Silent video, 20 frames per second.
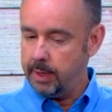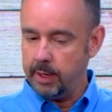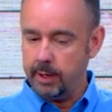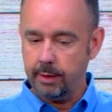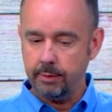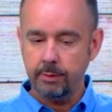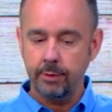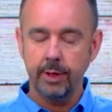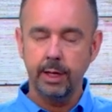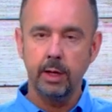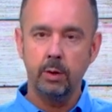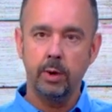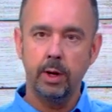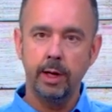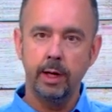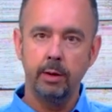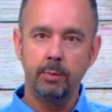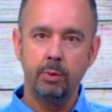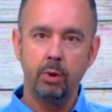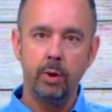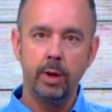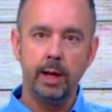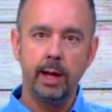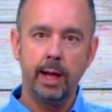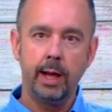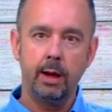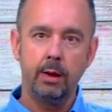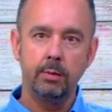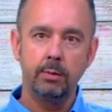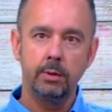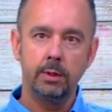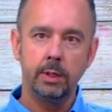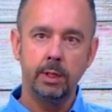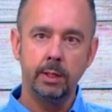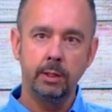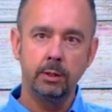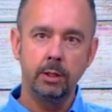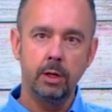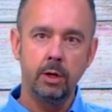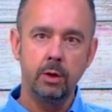and another thing I wanted to point out
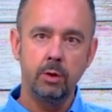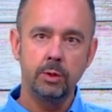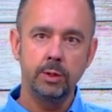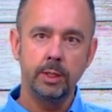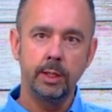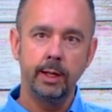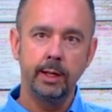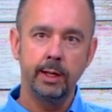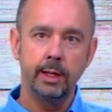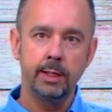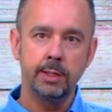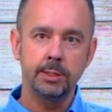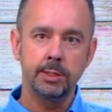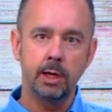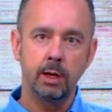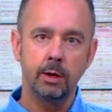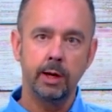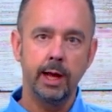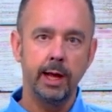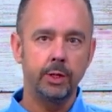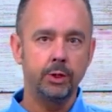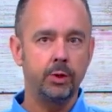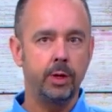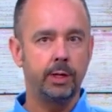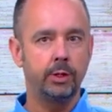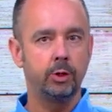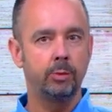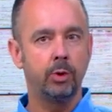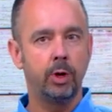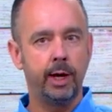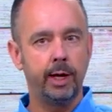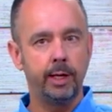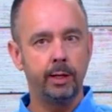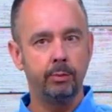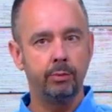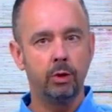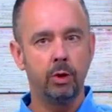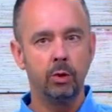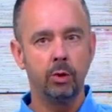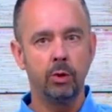in closing is our contractor
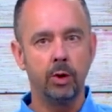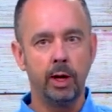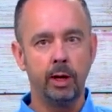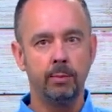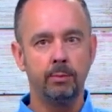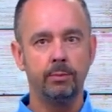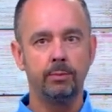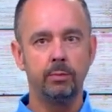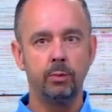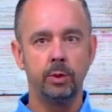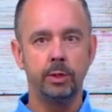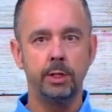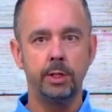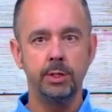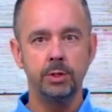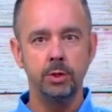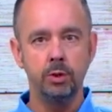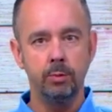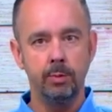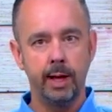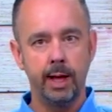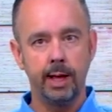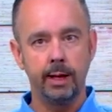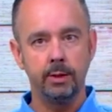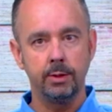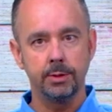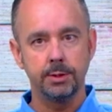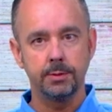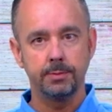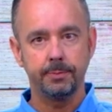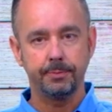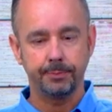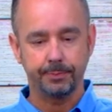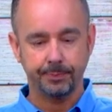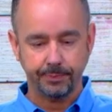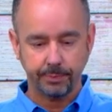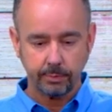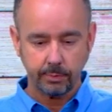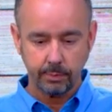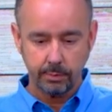branding program with these new models.
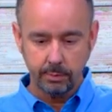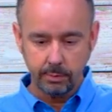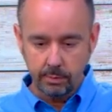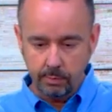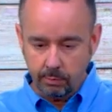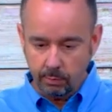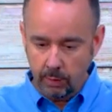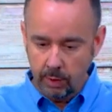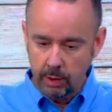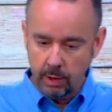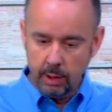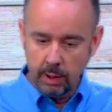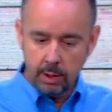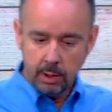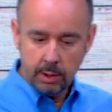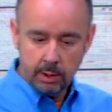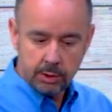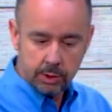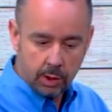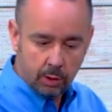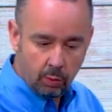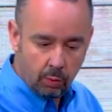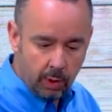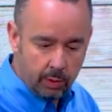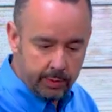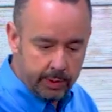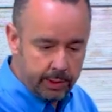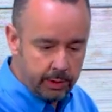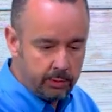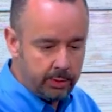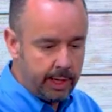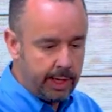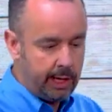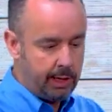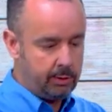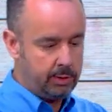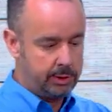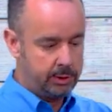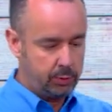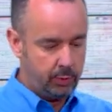So what we do
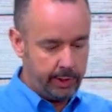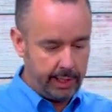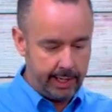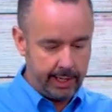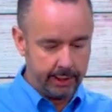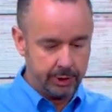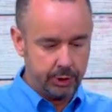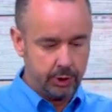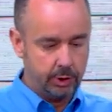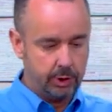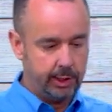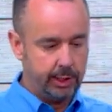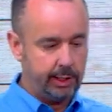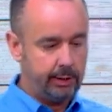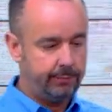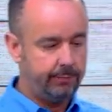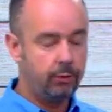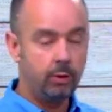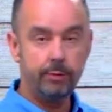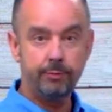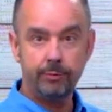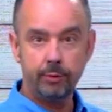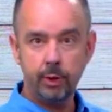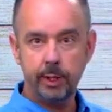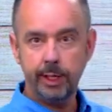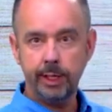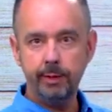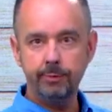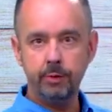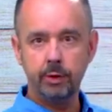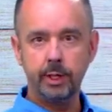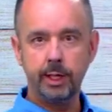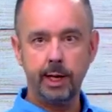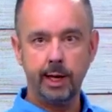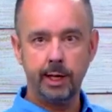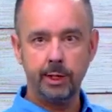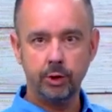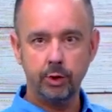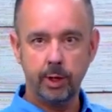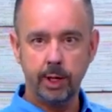now is we actually, for free for the
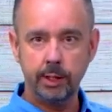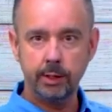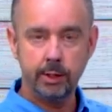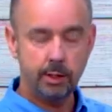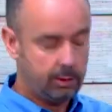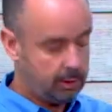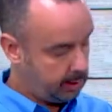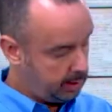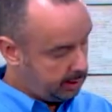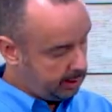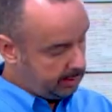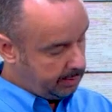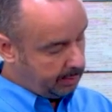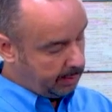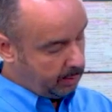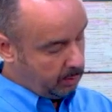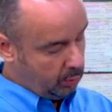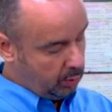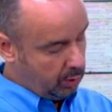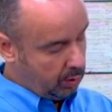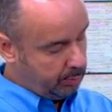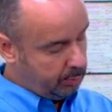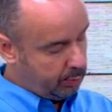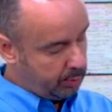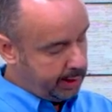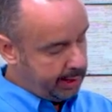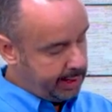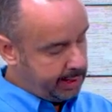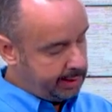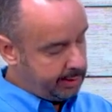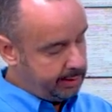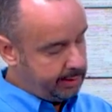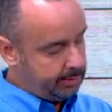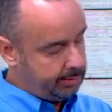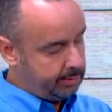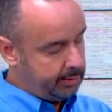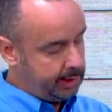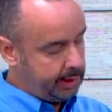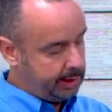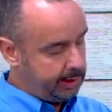contractor, will brand
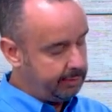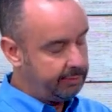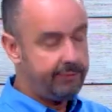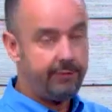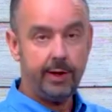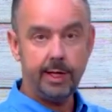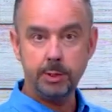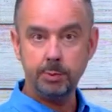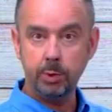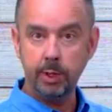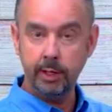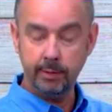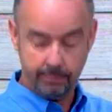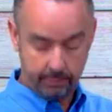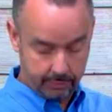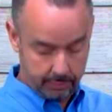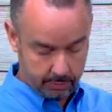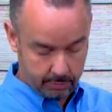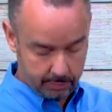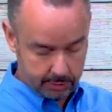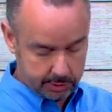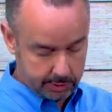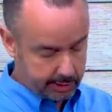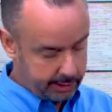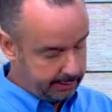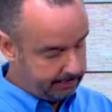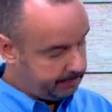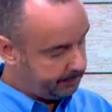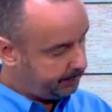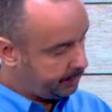the faceplate of the thermostat.